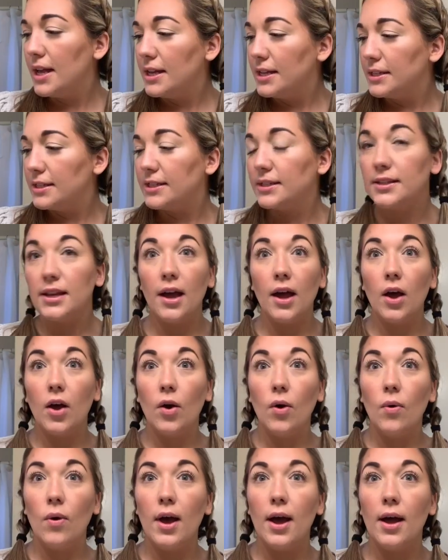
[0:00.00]

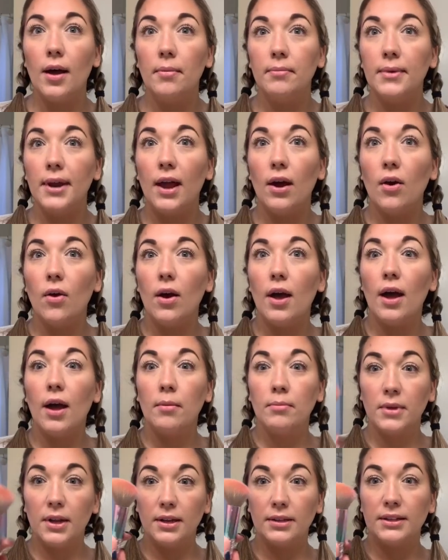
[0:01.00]
So now
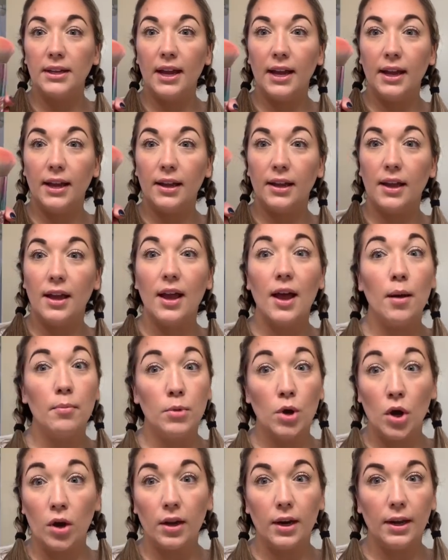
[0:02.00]
I'm
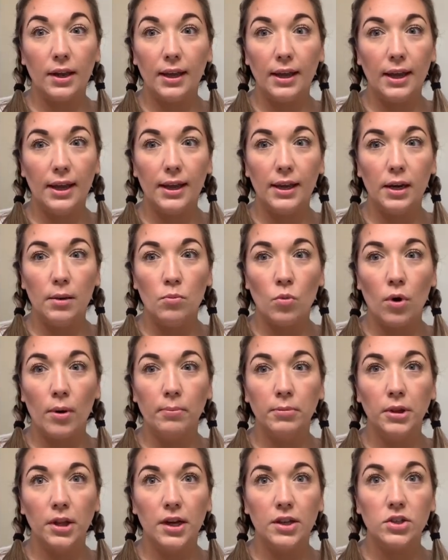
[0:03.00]
not going to get any more
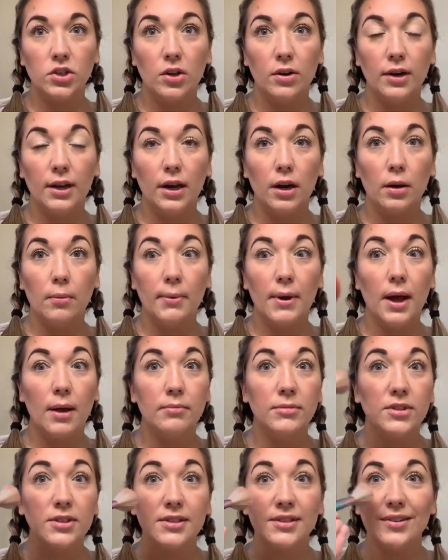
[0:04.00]
blush on here, but
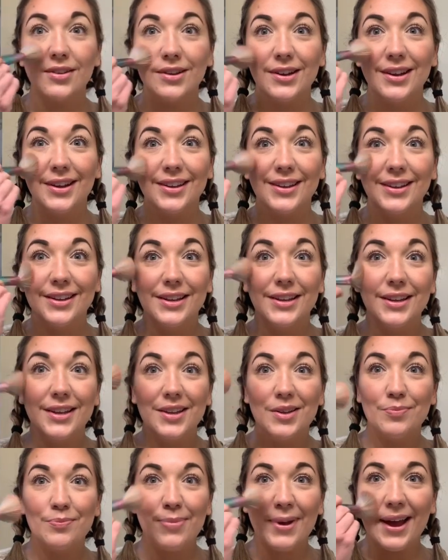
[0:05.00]
I'm just going to
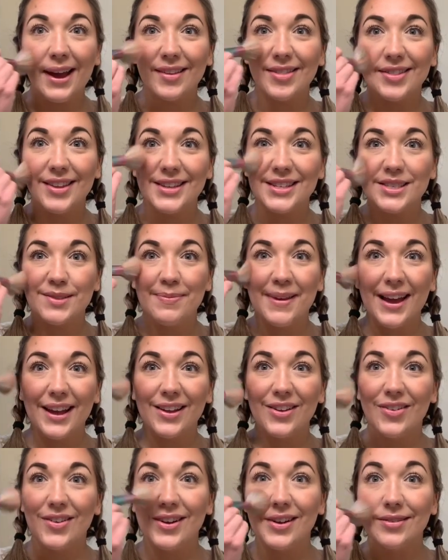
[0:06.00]
pat this
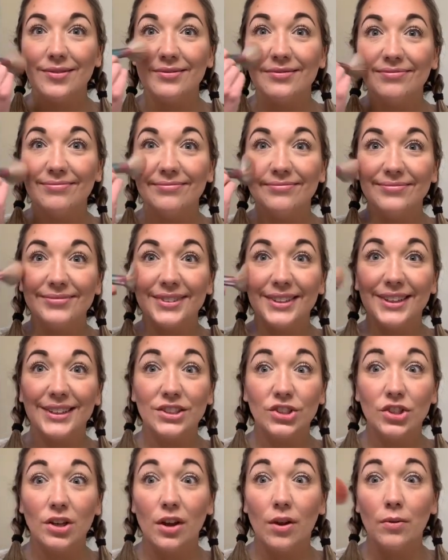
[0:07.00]
back on
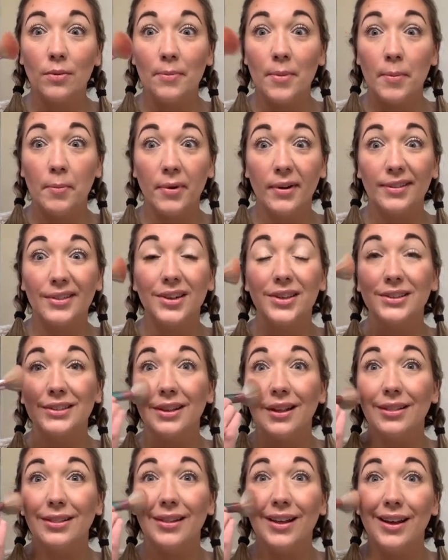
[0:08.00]
because y'all remember there's
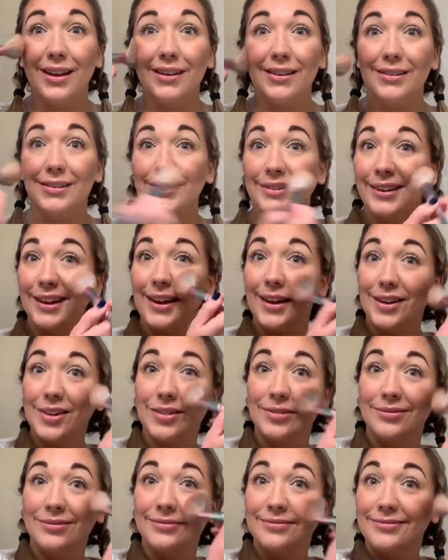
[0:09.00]
a lot on
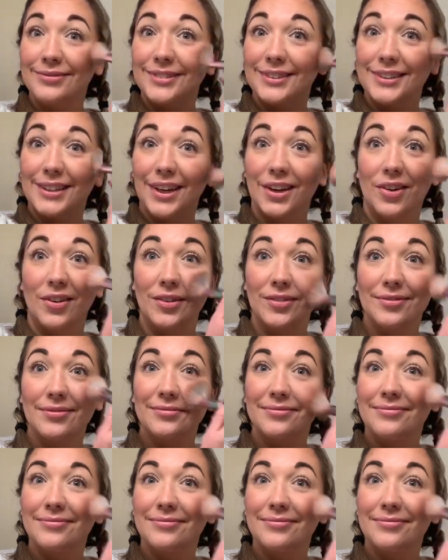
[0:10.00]
here still.